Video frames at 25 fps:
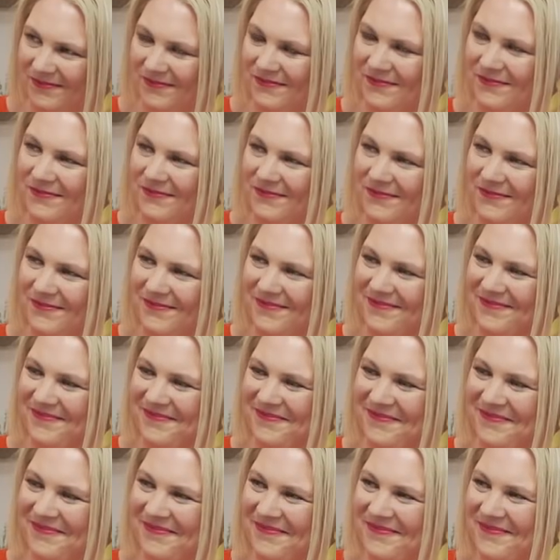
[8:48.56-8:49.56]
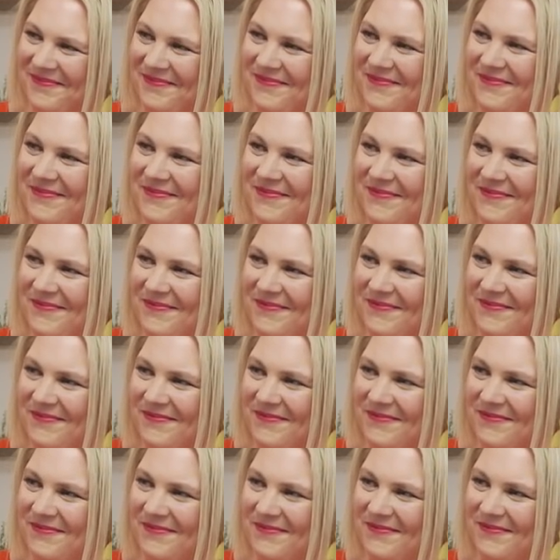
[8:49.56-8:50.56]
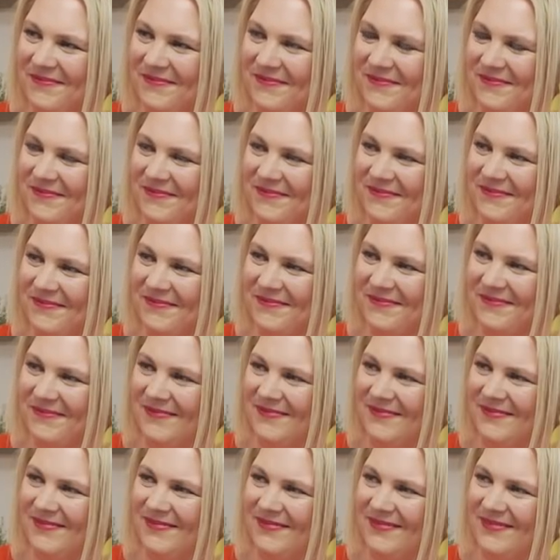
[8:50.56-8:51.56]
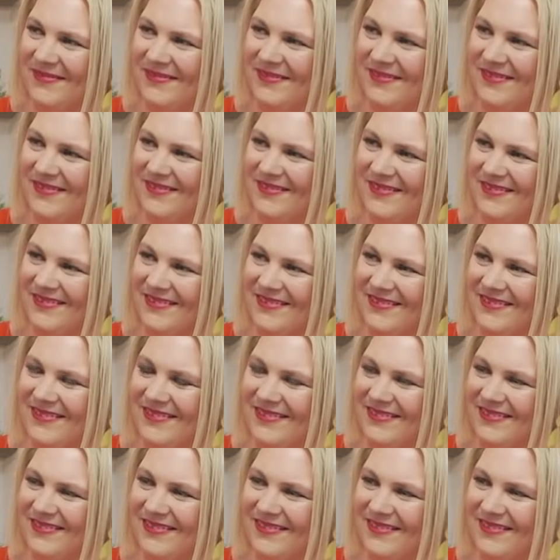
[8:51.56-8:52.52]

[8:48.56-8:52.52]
No words are spoken by the person on screen.